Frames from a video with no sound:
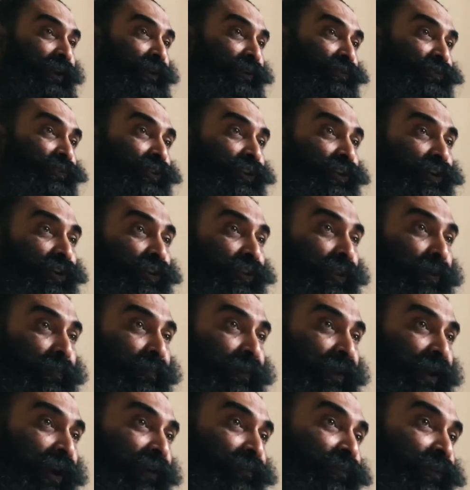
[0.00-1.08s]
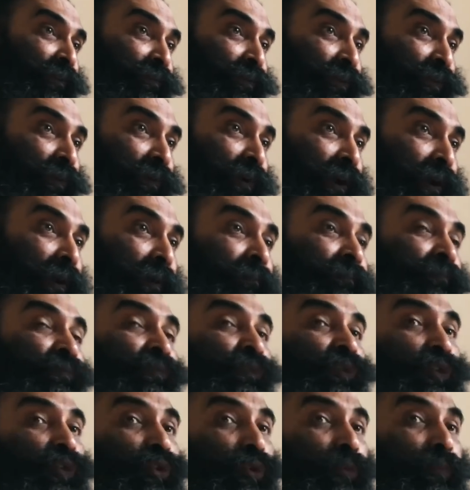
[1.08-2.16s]
to see on the behalf of yoga,
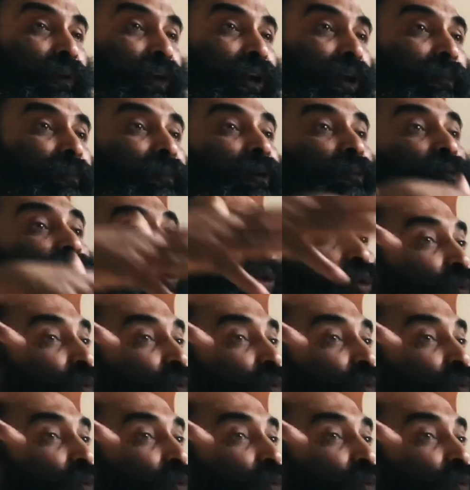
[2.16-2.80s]
you becoming more